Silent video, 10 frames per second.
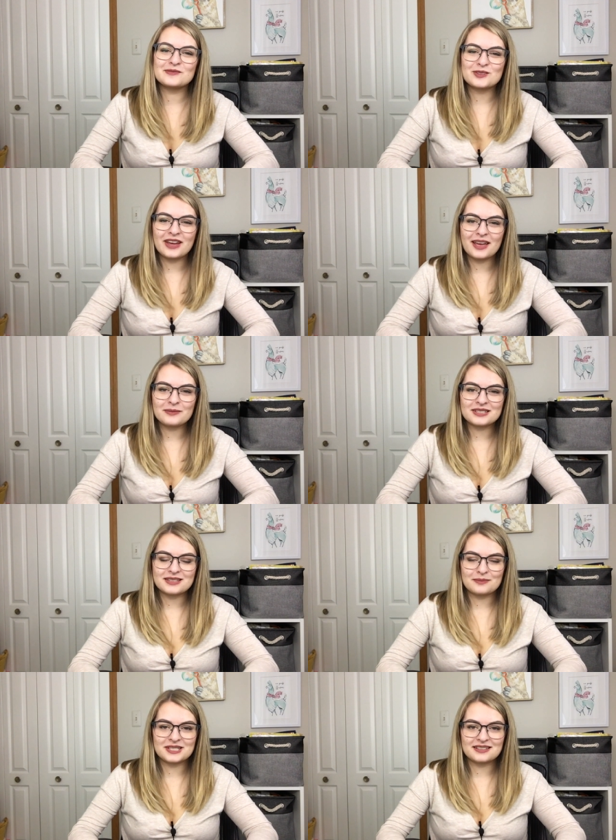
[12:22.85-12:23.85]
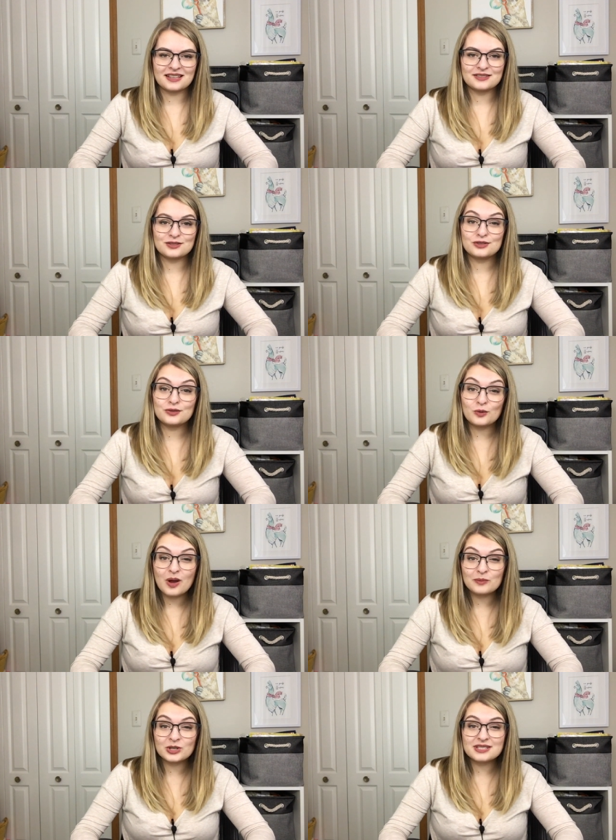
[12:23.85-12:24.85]
So I am accepting testers for
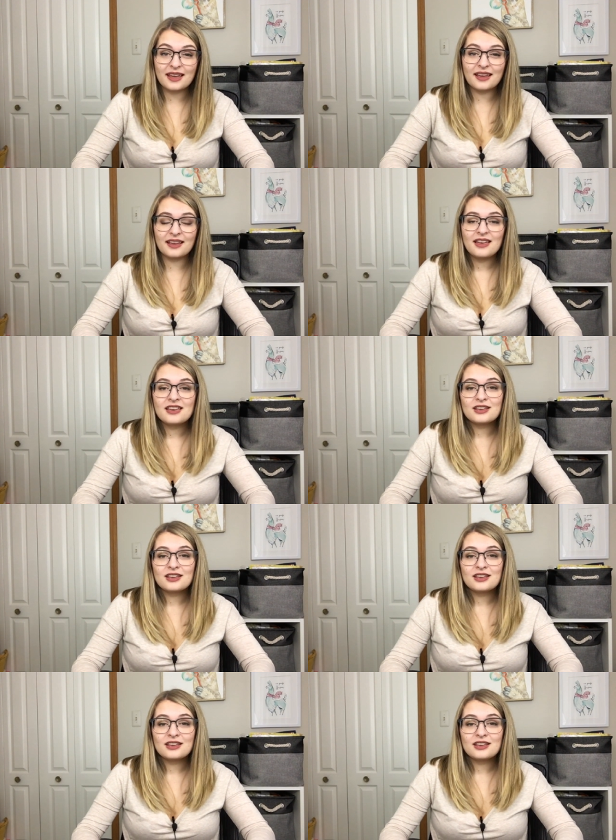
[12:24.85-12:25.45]
one more day.